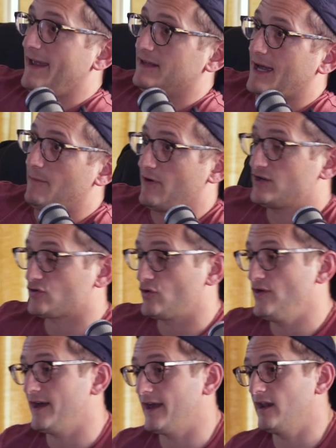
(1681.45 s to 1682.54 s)
Either main line breaks
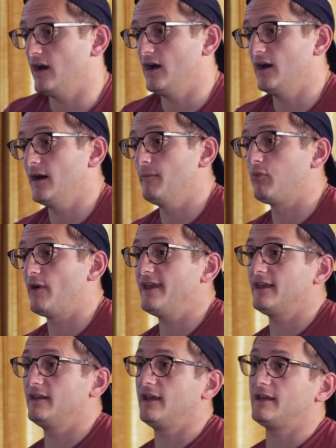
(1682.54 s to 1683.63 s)
or you got a
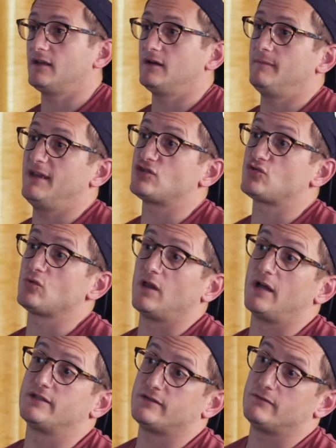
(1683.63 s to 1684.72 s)
break in like the main
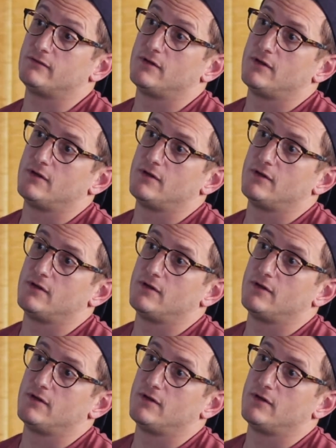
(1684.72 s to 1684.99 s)
sewer line too.